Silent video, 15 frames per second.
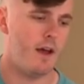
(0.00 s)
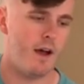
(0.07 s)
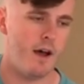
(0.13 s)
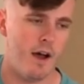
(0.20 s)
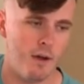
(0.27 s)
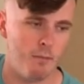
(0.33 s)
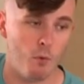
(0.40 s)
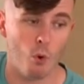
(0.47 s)

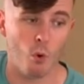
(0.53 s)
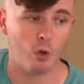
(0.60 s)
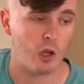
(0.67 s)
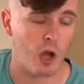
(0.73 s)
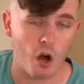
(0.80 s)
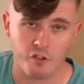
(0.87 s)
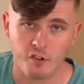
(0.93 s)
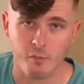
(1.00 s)
or
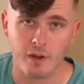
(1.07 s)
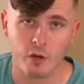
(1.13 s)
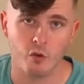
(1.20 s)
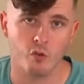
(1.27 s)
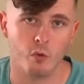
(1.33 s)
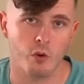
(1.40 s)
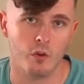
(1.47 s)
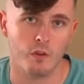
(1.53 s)
larger
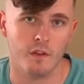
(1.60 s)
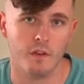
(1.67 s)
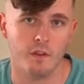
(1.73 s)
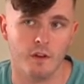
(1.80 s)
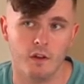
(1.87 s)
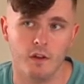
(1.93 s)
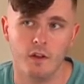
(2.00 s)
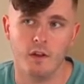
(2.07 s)
meals, one or the
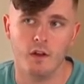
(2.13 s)
other.